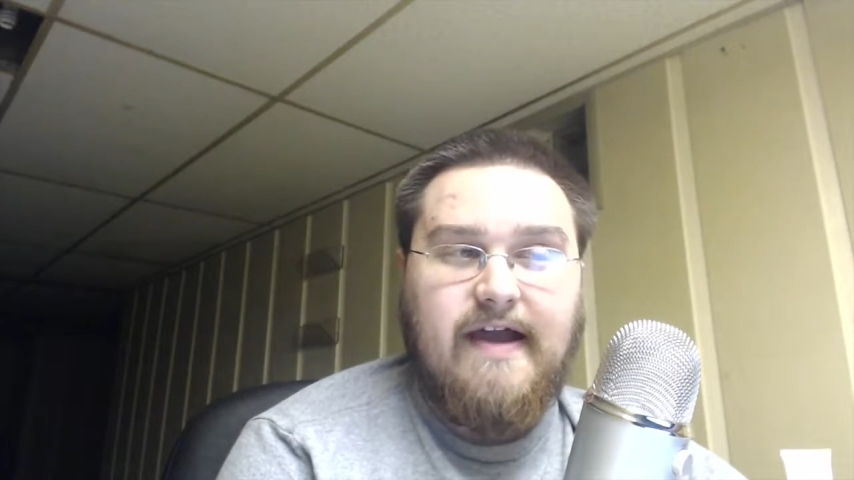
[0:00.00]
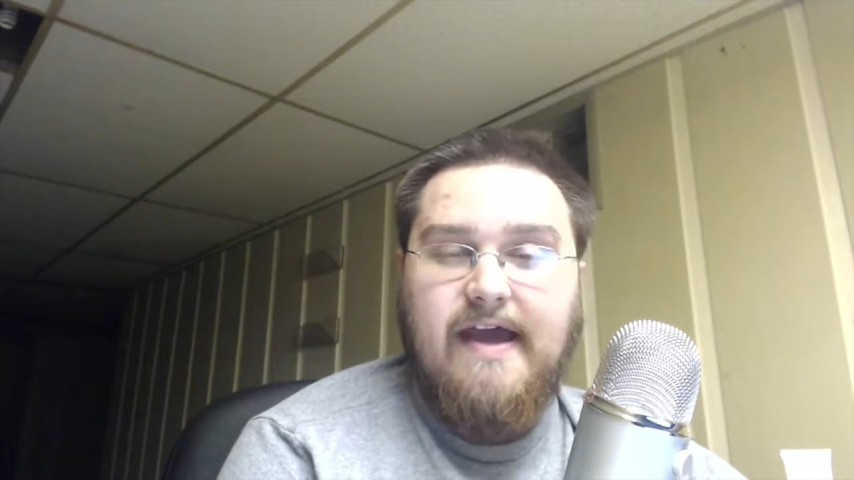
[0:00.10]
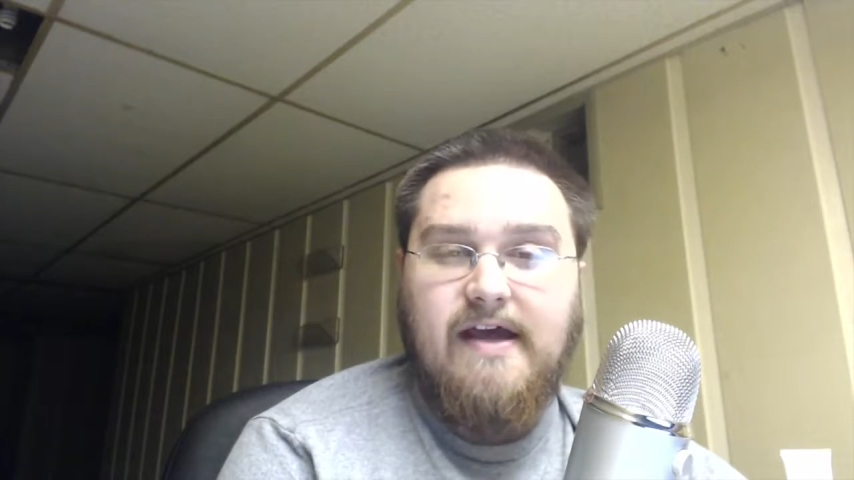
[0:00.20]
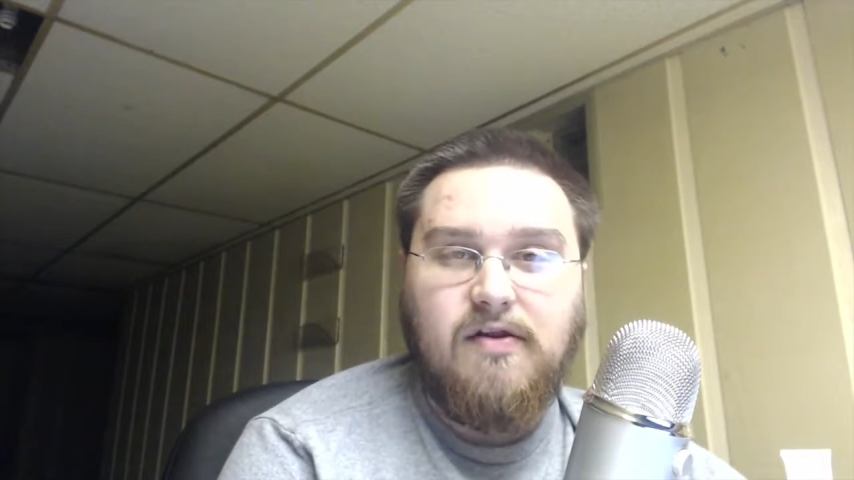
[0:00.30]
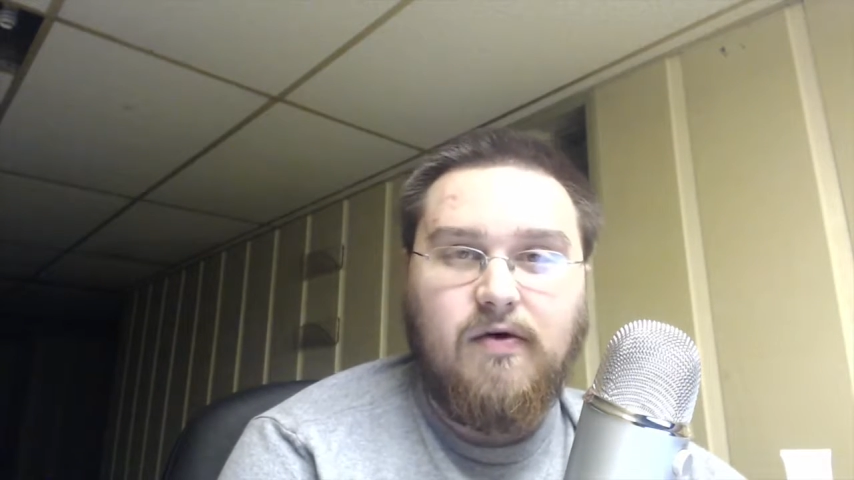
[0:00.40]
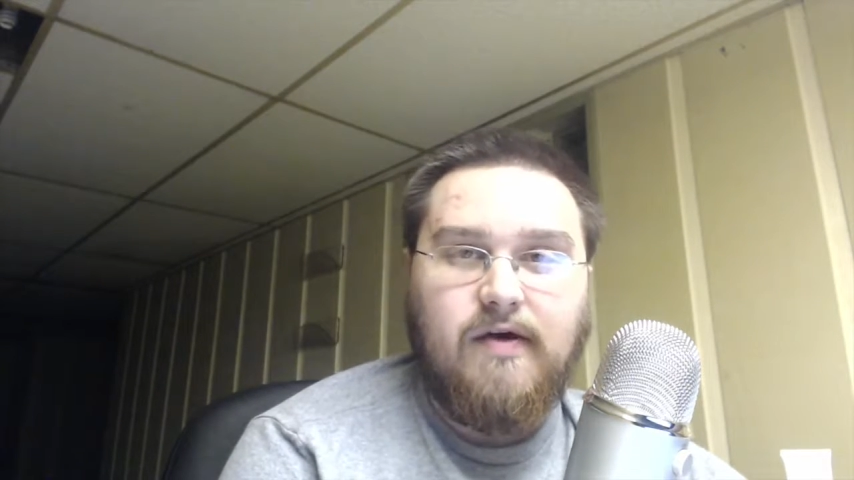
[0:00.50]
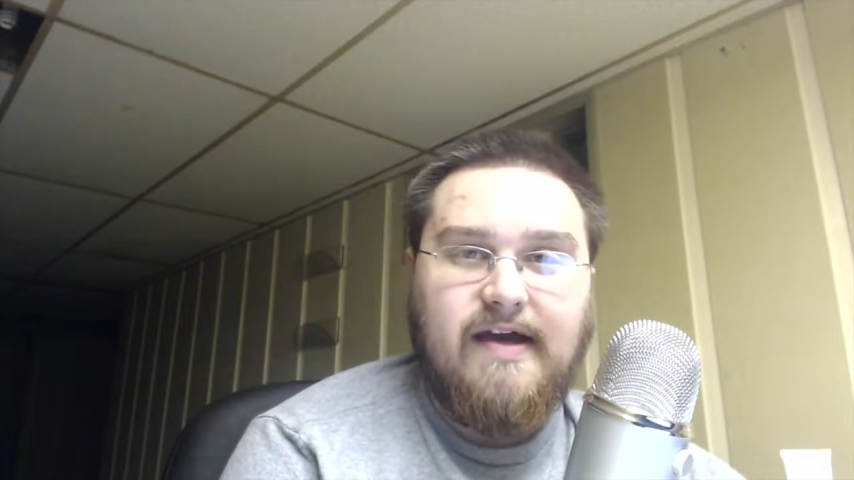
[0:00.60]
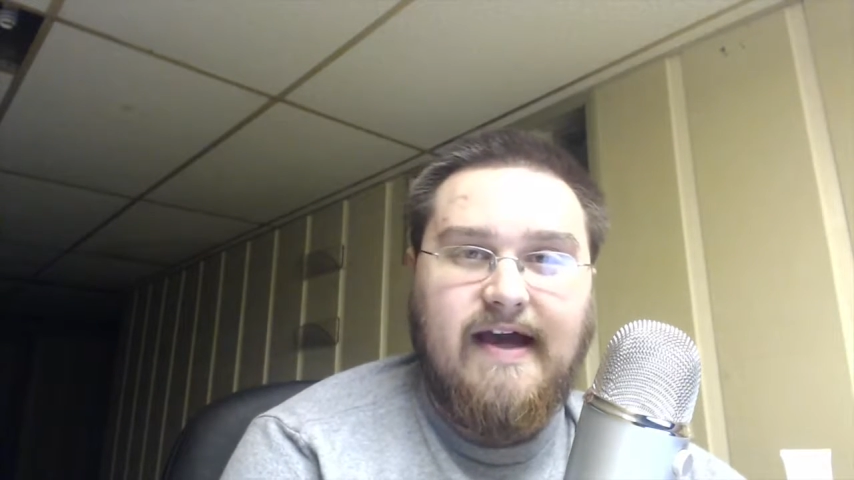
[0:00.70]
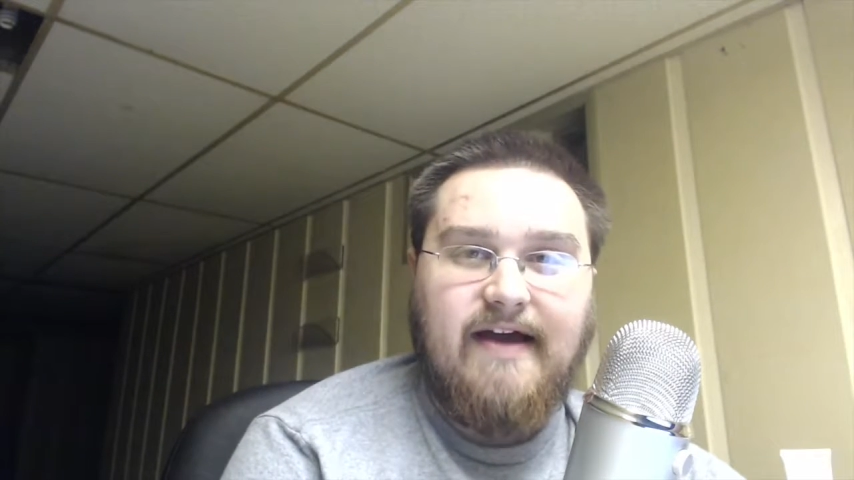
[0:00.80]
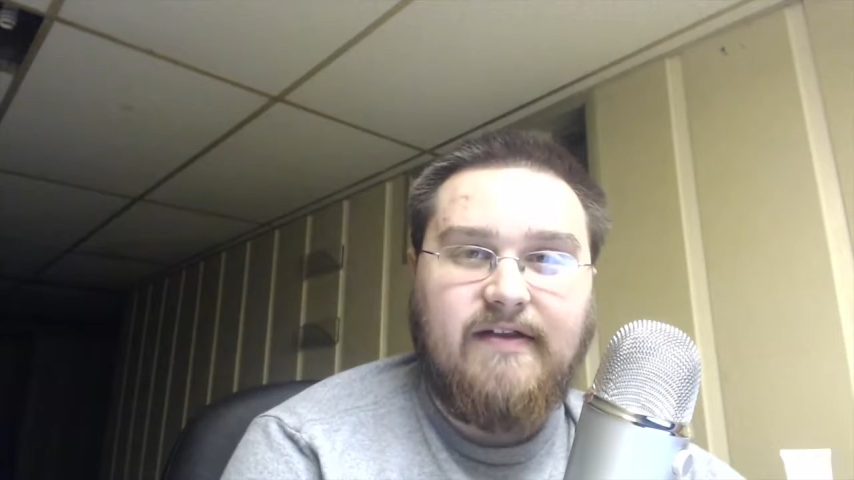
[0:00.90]

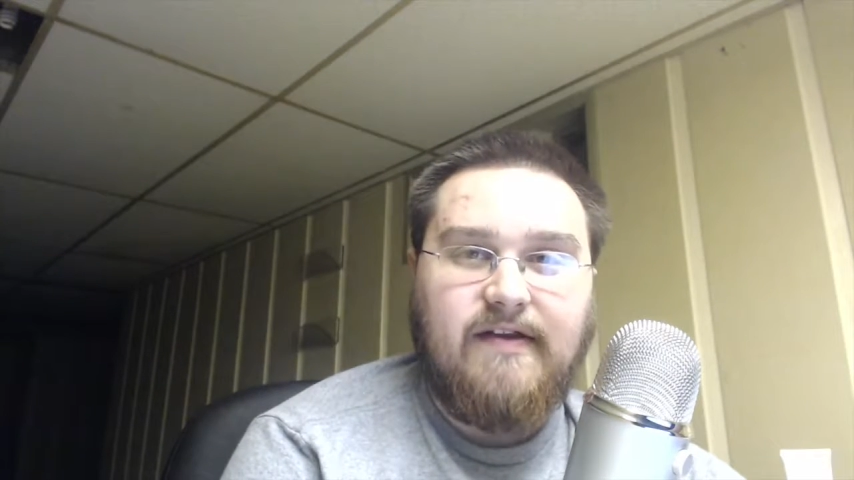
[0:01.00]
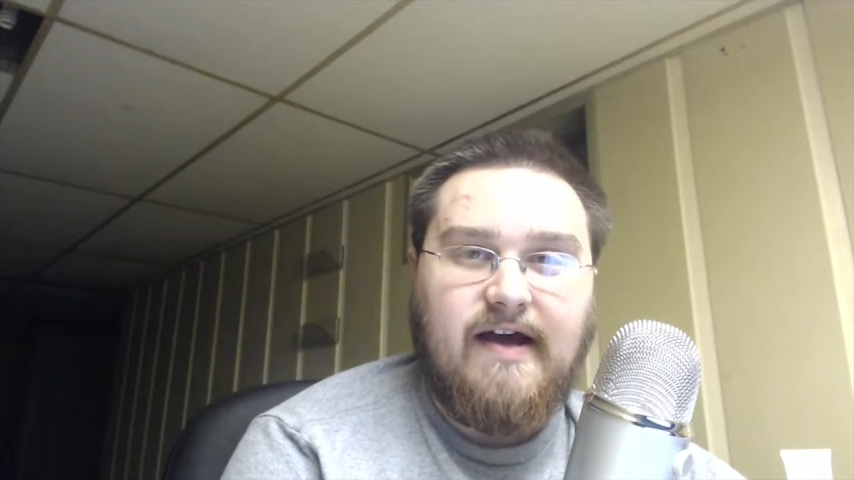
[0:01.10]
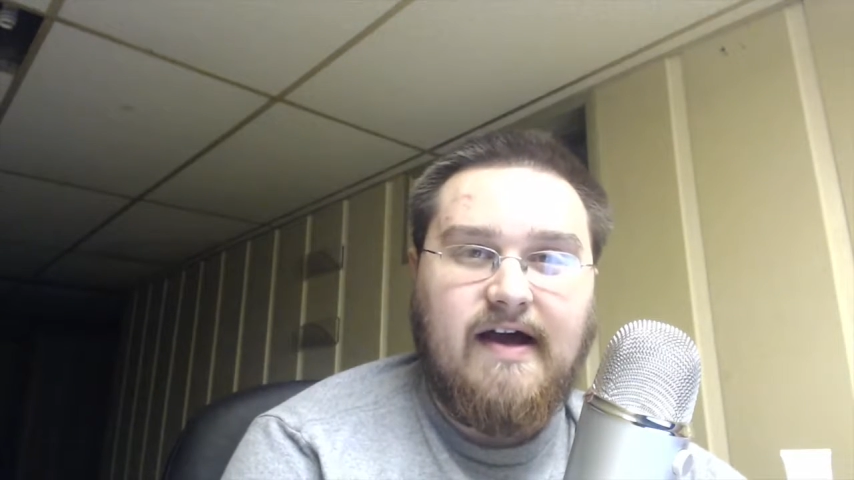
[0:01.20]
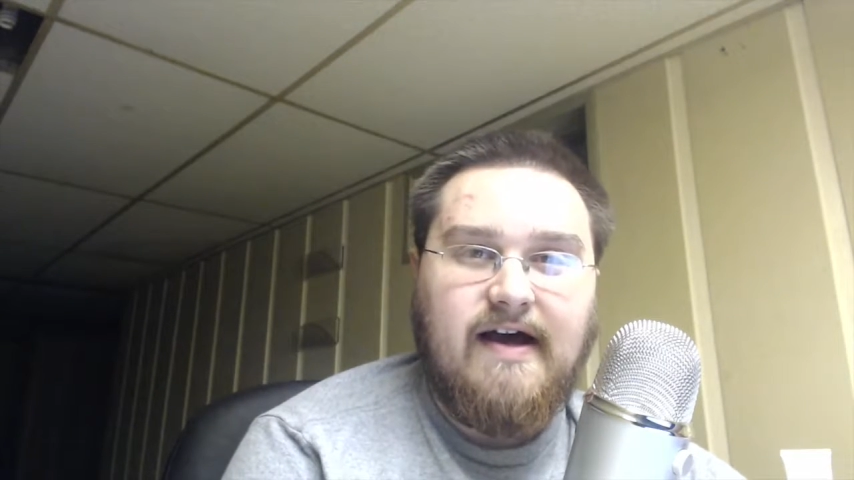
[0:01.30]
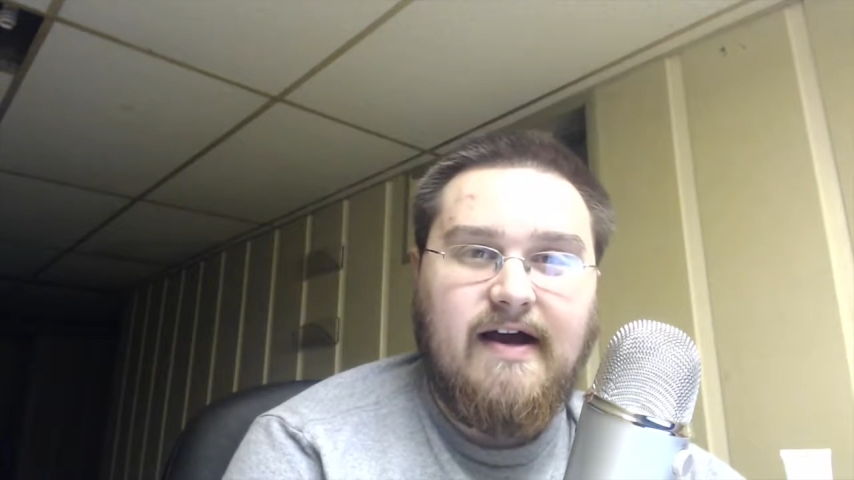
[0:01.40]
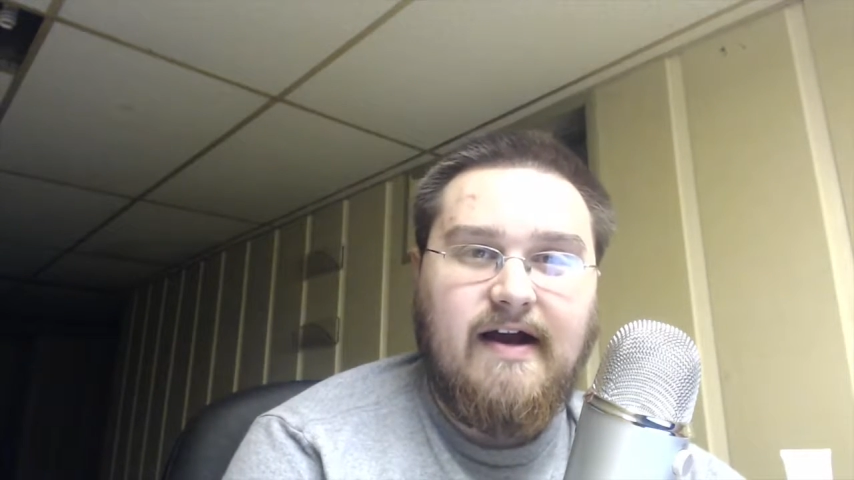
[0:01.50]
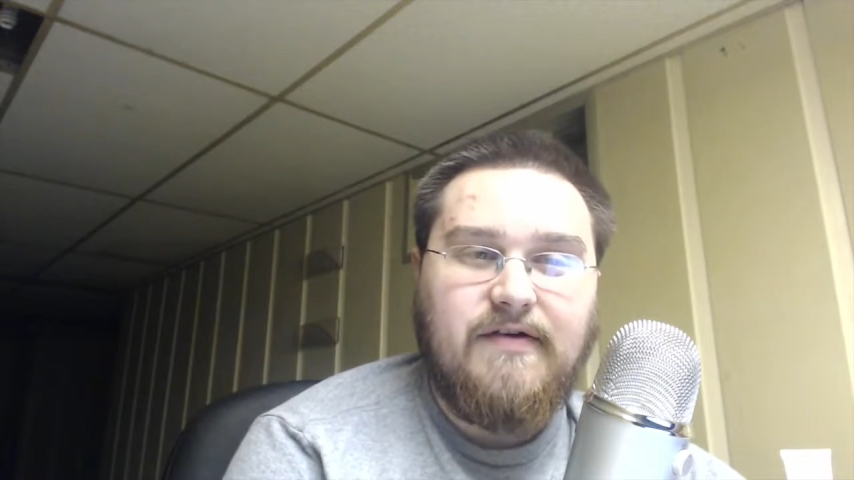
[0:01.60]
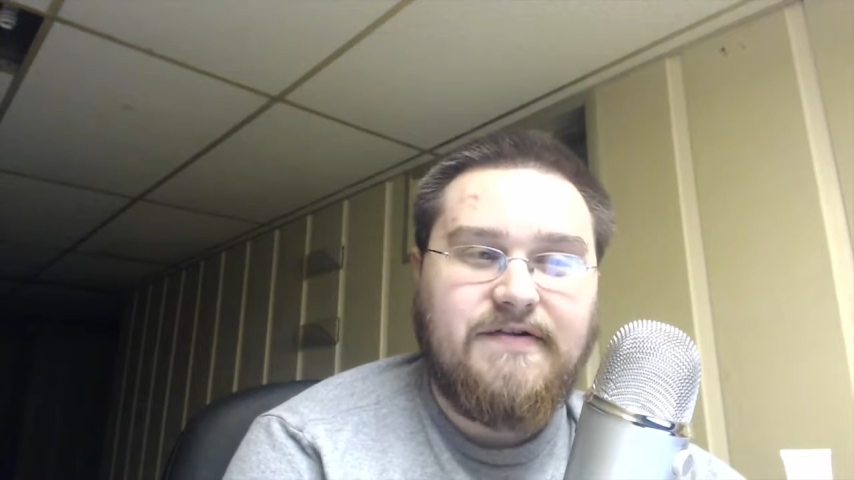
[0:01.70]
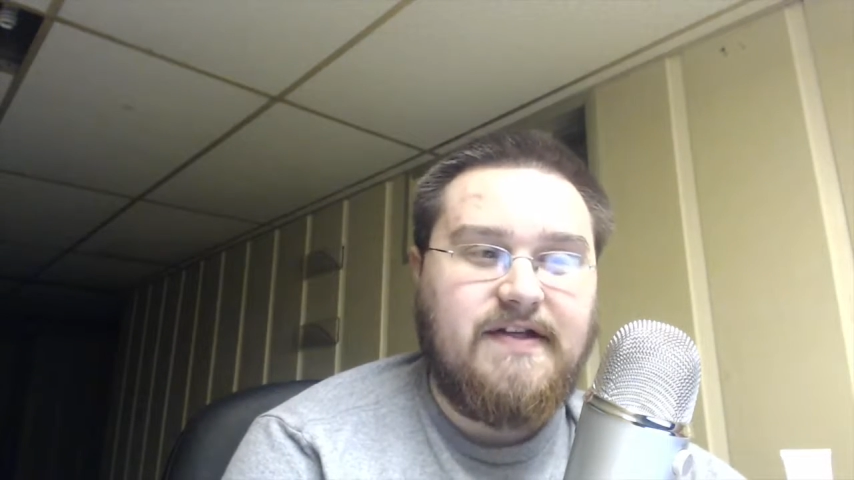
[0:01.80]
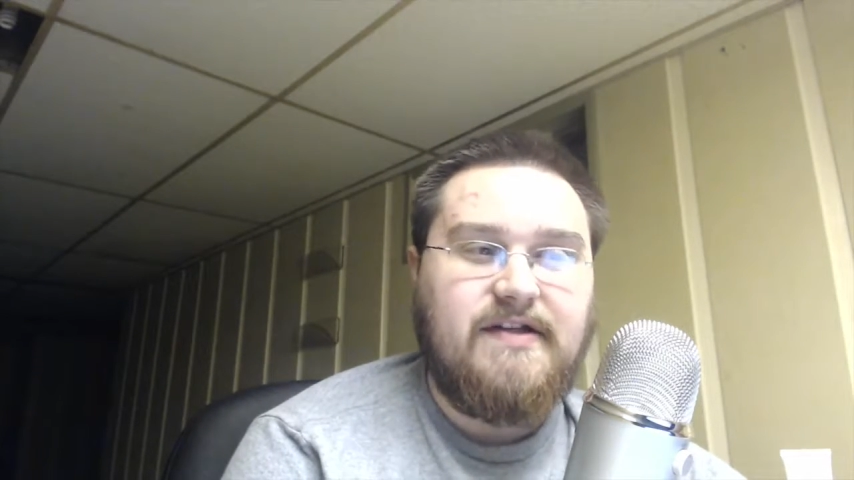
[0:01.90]
Aloy at the con, I
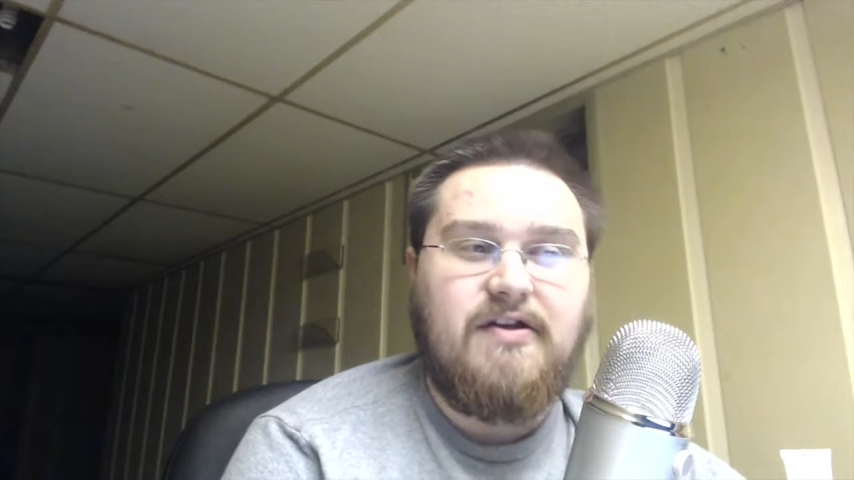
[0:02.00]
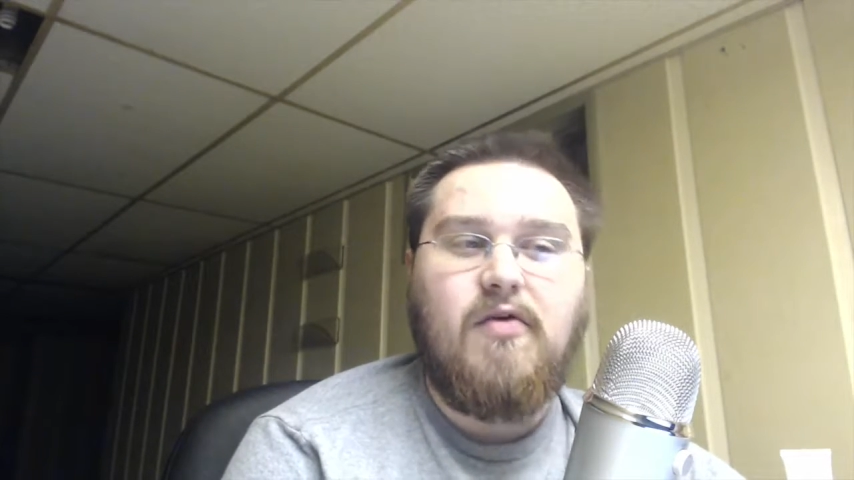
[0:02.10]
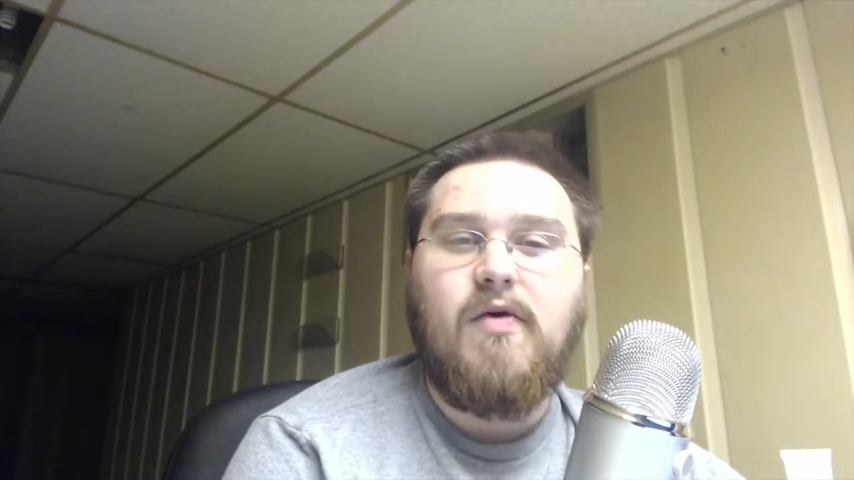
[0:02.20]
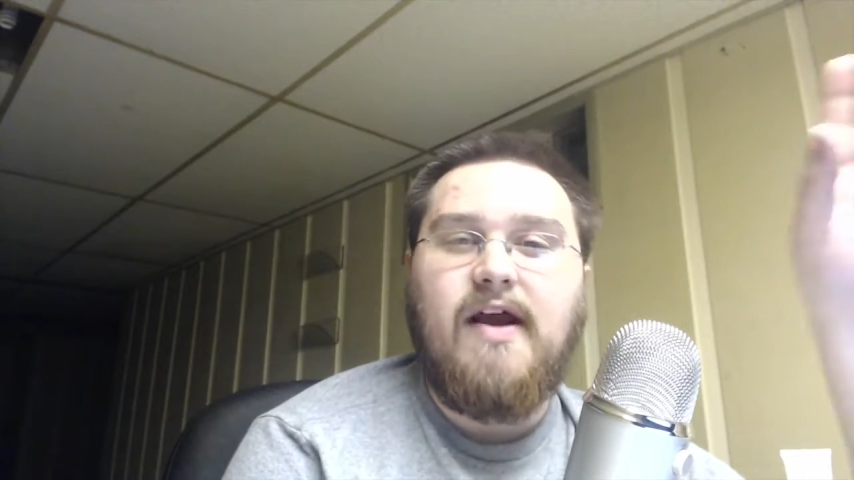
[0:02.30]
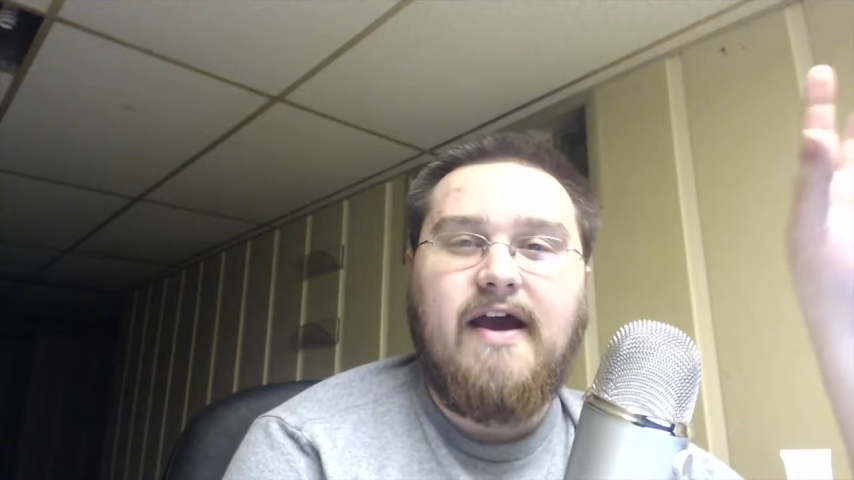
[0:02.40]
was like, you know what?